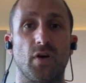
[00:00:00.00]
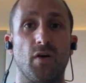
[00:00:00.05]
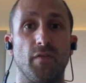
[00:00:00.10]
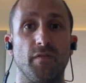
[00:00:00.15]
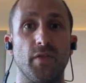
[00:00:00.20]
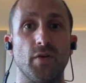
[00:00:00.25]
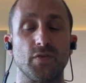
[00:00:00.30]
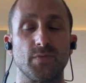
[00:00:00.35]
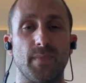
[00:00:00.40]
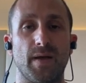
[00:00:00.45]
of
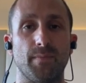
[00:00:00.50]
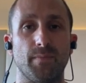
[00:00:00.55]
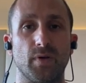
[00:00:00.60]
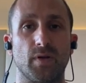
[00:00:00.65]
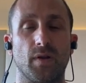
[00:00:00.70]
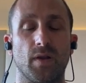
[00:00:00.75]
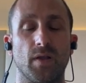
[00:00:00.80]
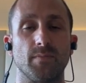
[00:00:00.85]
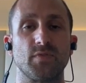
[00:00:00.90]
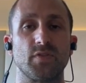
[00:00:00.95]
those member
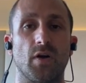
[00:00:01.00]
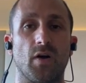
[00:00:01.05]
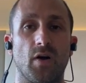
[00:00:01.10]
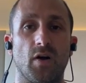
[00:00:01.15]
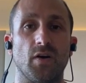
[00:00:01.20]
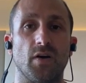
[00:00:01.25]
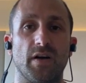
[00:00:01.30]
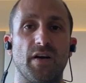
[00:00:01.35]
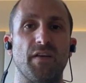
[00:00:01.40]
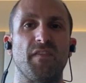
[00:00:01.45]
clubs
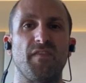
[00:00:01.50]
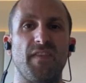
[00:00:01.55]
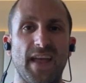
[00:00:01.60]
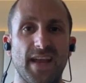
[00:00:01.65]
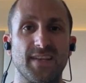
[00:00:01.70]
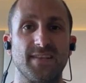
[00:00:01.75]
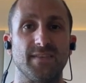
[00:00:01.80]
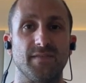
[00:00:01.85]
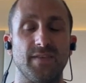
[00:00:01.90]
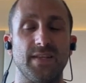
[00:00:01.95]
are
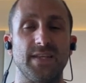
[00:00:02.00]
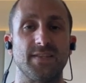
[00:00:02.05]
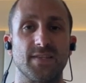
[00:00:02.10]
effectively